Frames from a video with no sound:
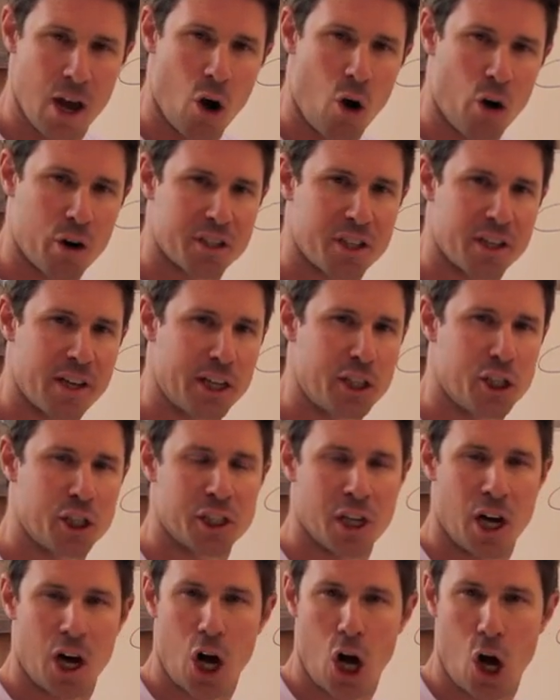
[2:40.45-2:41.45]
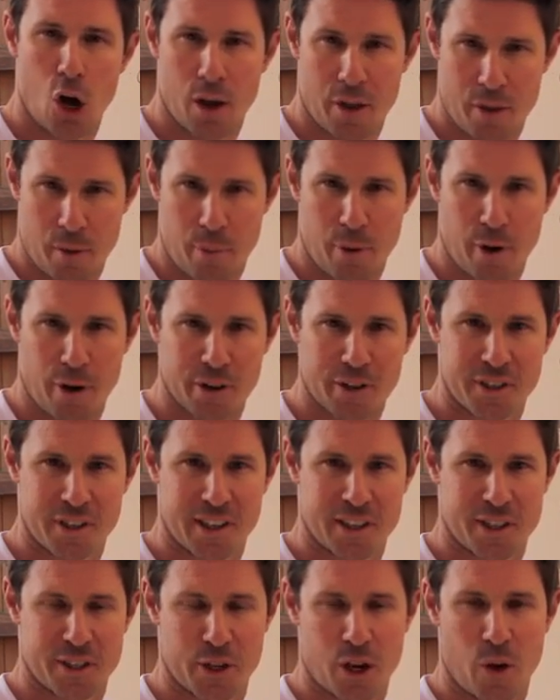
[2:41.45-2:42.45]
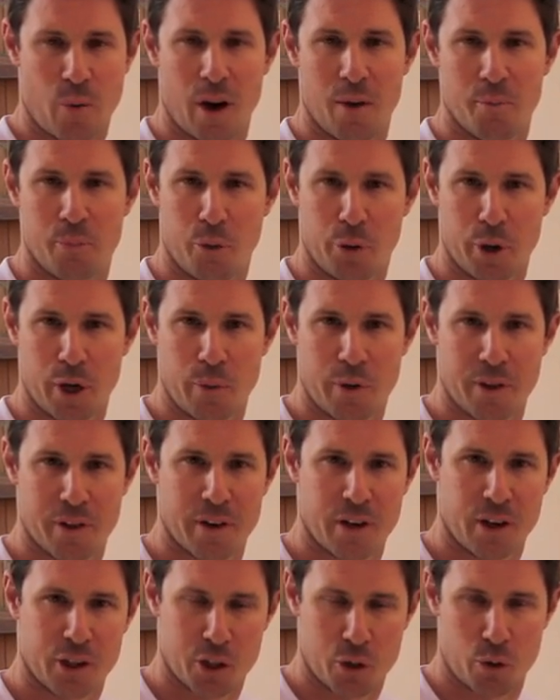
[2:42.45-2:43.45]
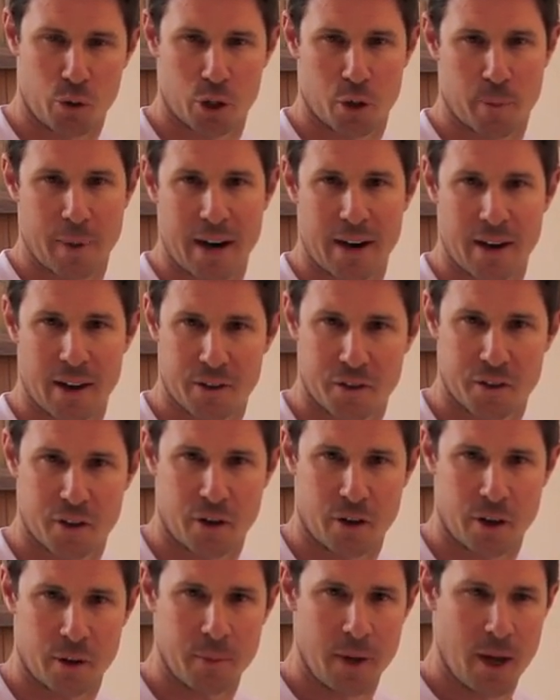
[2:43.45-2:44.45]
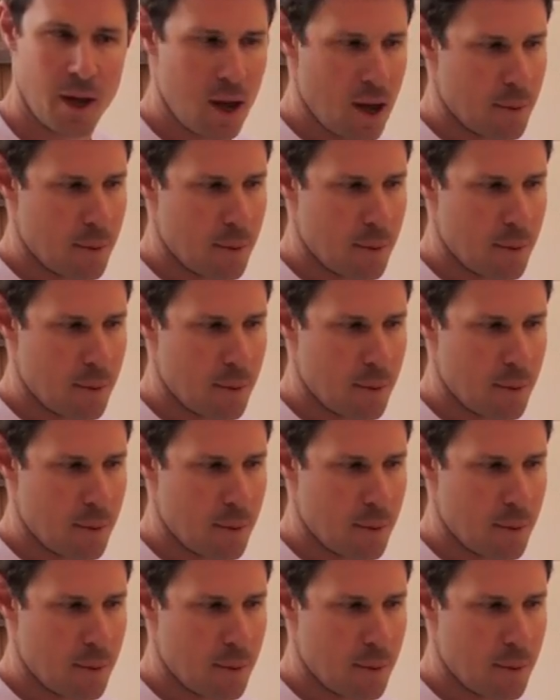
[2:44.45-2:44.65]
Oxidation is a whole other process that I won't bore you with, and I'll talk about another time.